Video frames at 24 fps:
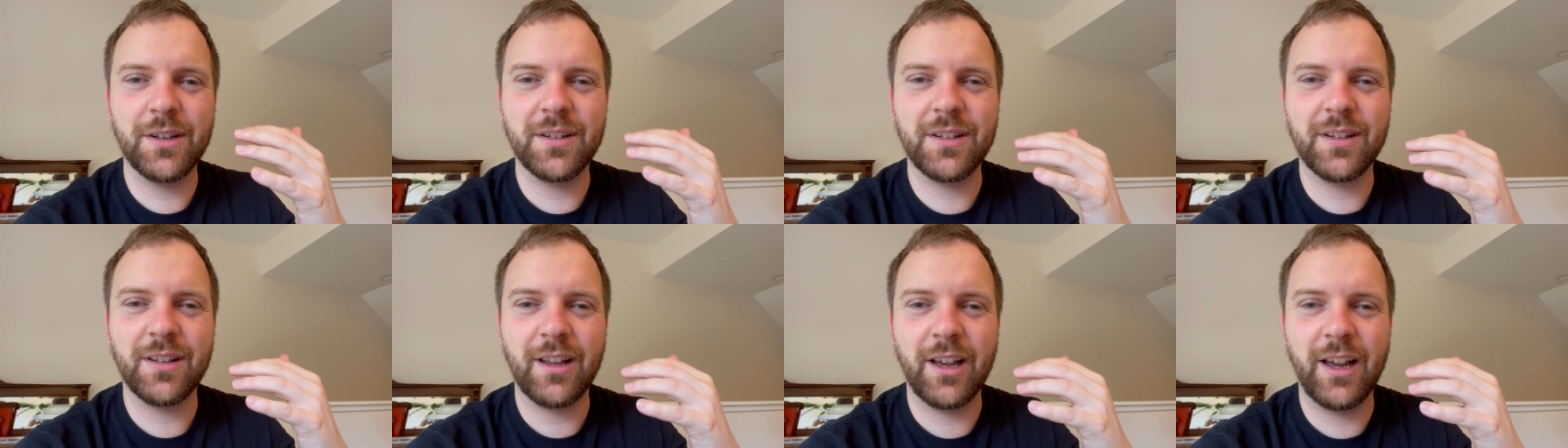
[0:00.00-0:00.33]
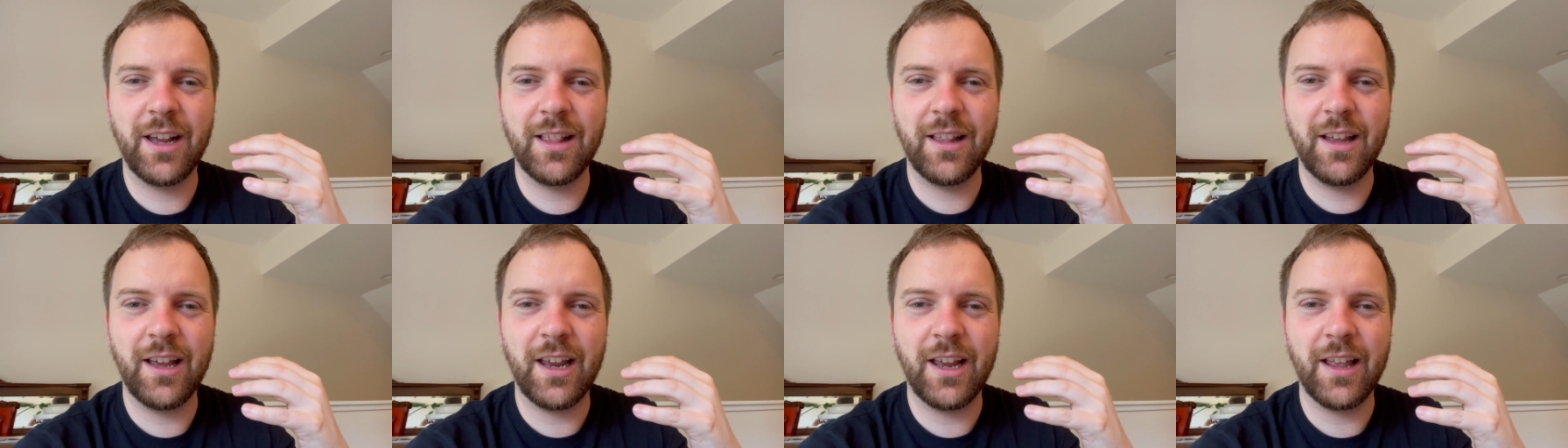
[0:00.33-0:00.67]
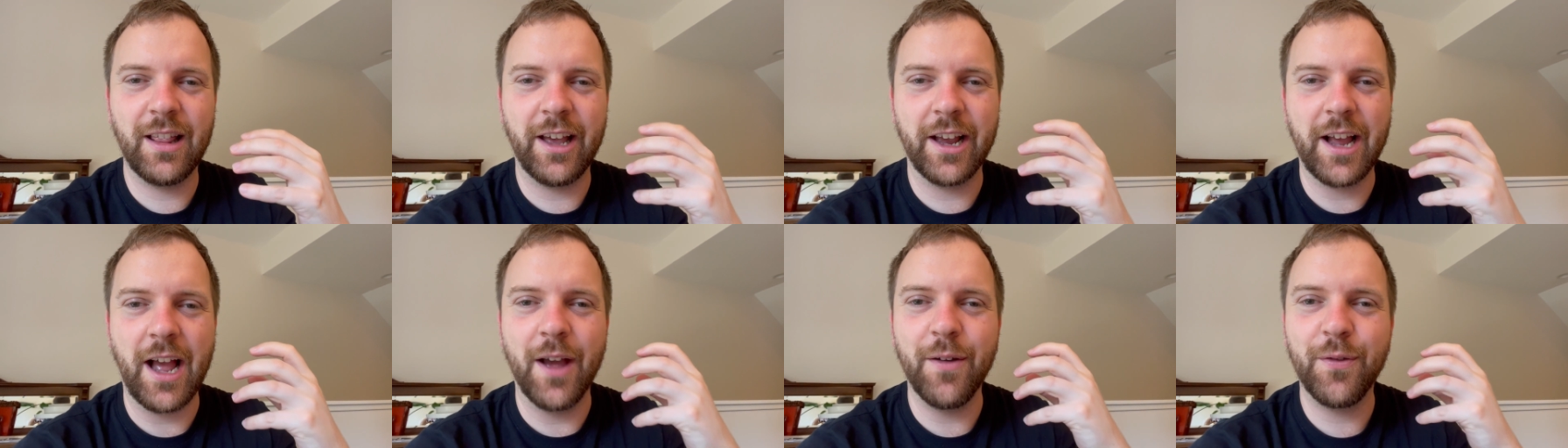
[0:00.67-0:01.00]
slightly
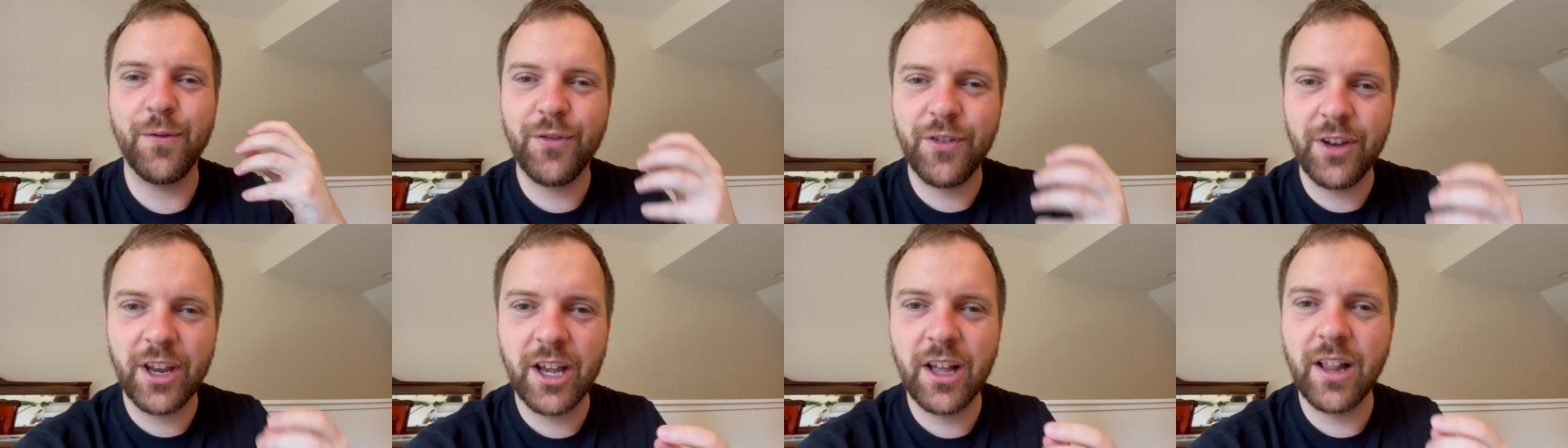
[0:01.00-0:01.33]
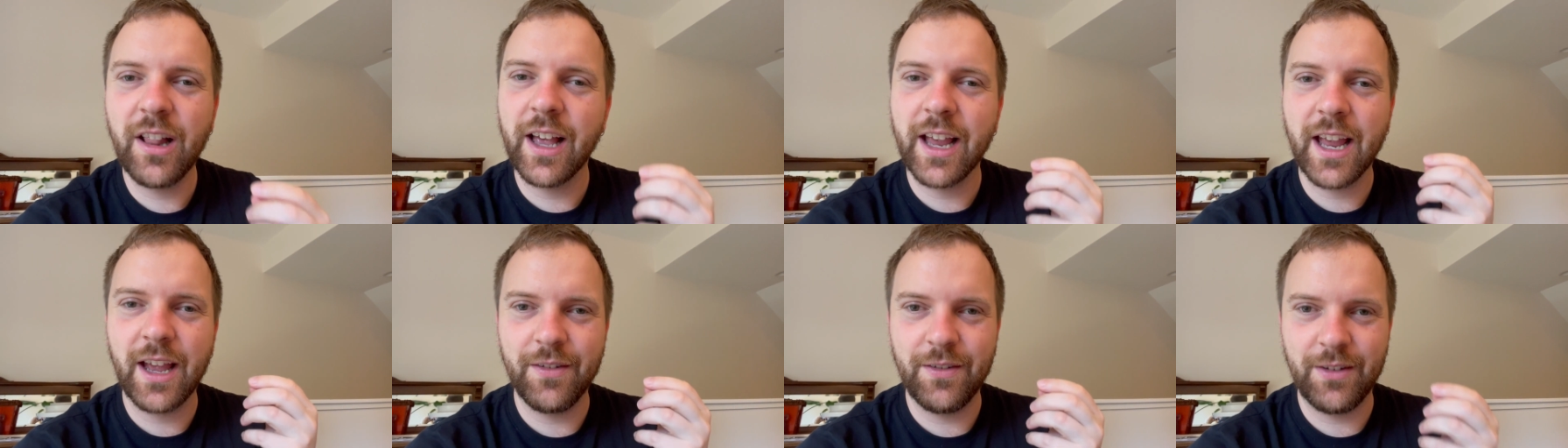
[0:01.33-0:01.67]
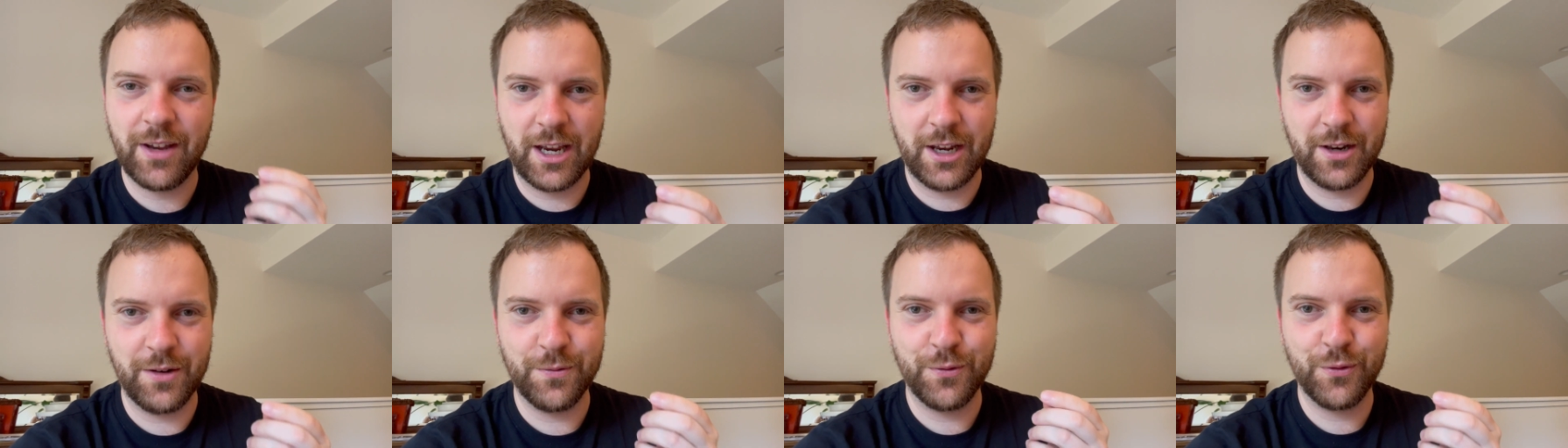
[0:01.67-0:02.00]
like I feel like I've
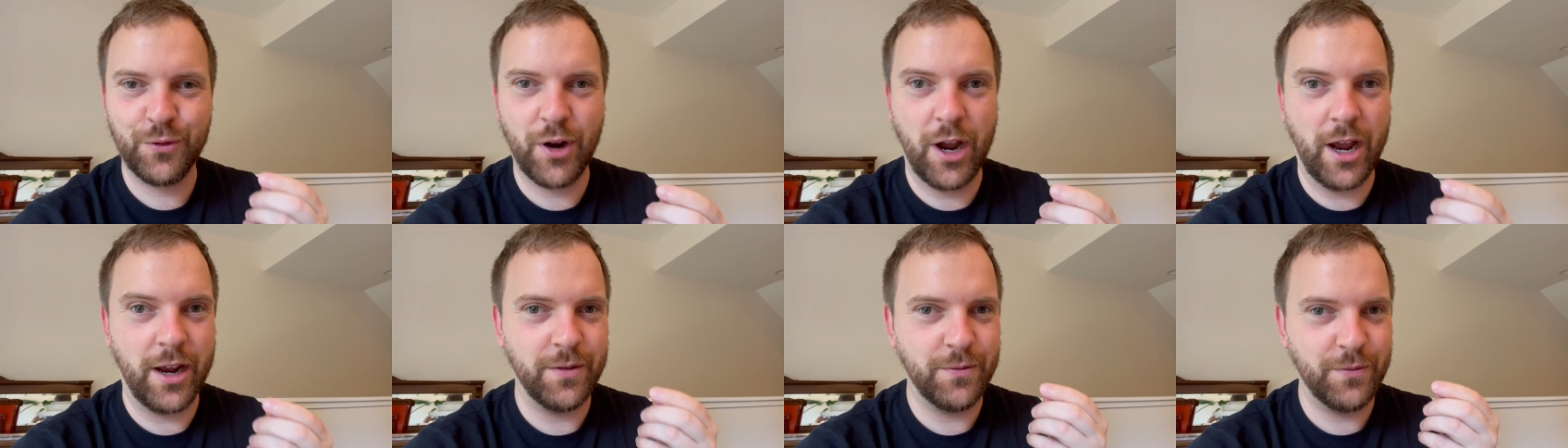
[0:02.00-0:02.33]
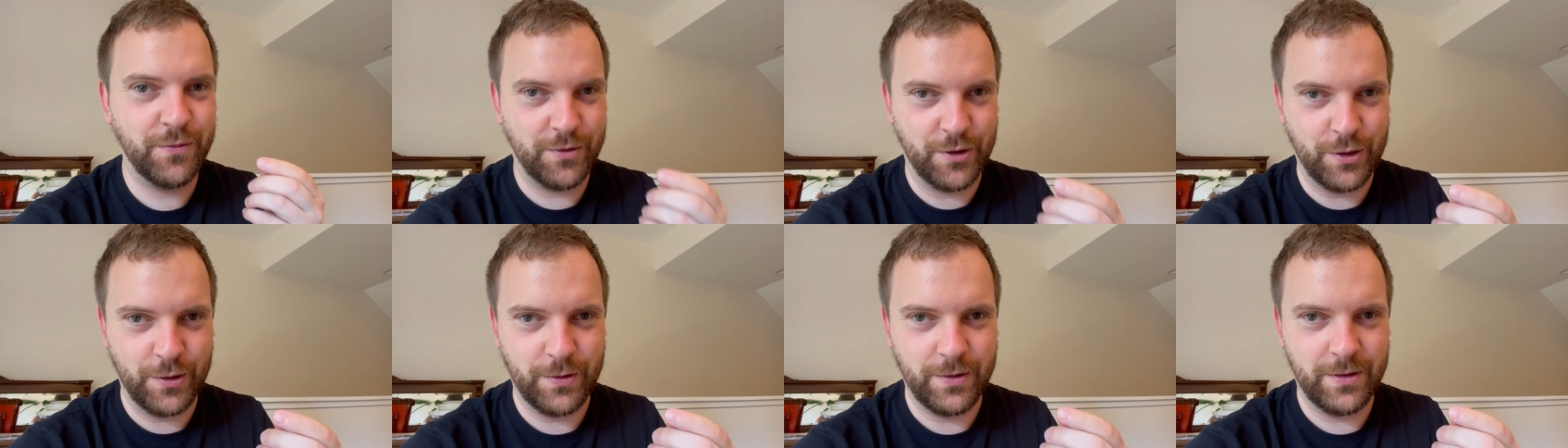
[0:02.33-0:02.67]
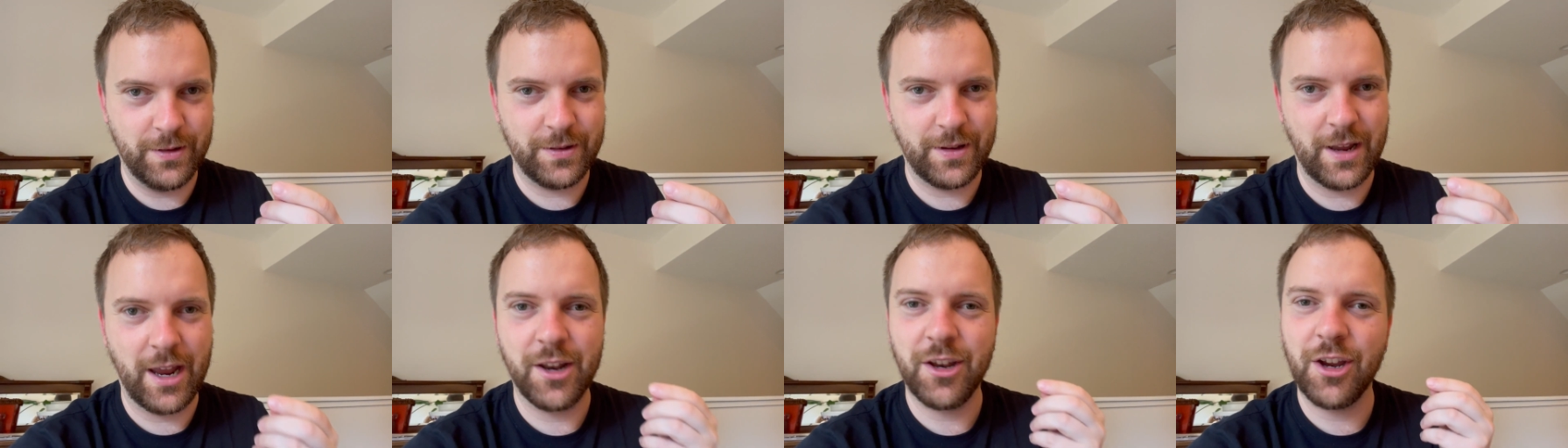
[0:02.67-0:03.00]
eaten fried
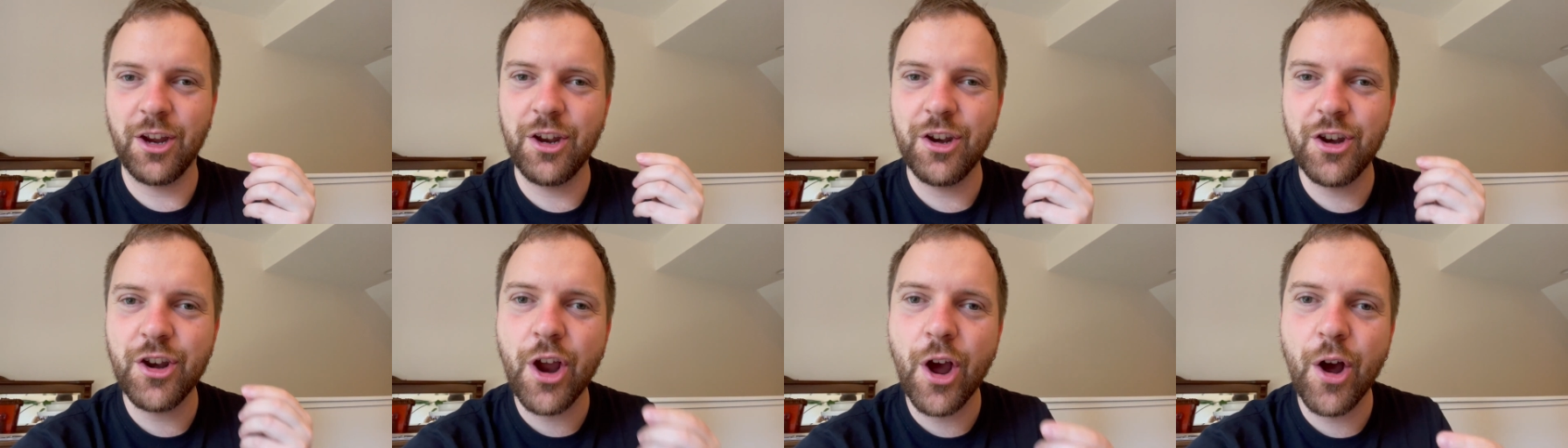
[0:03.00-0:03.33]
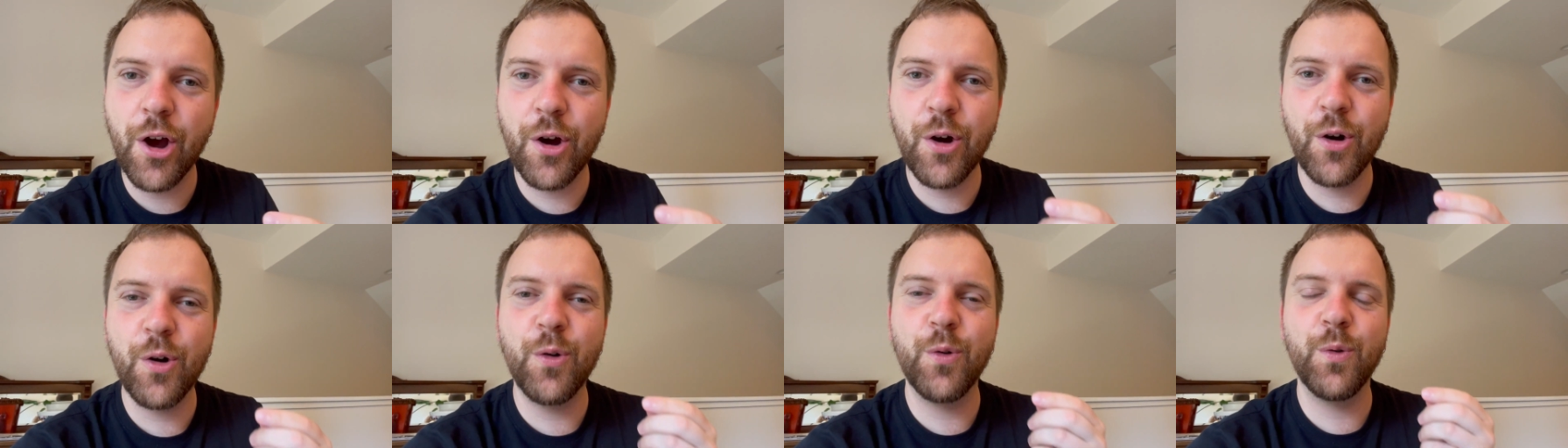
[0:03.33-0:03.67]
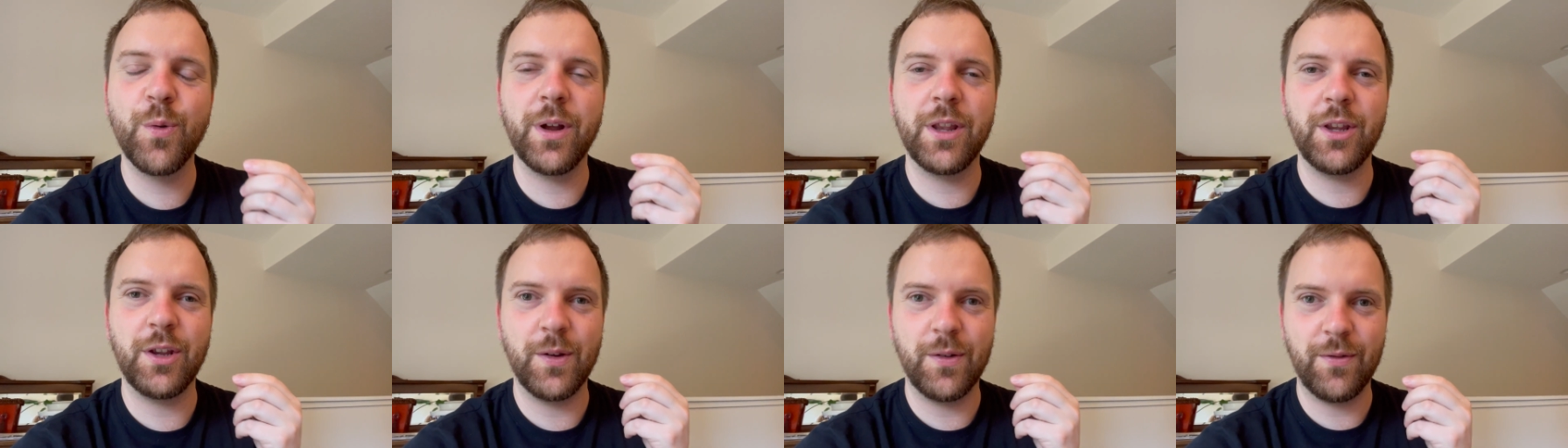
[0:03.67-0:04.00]
foods. And you know
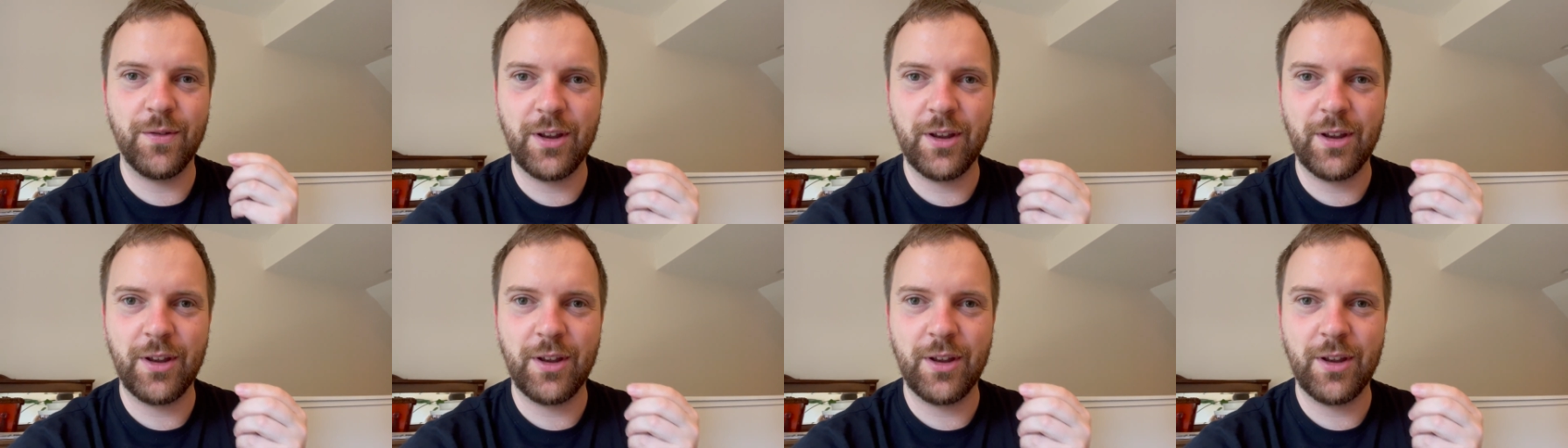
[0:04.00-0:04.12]
when you've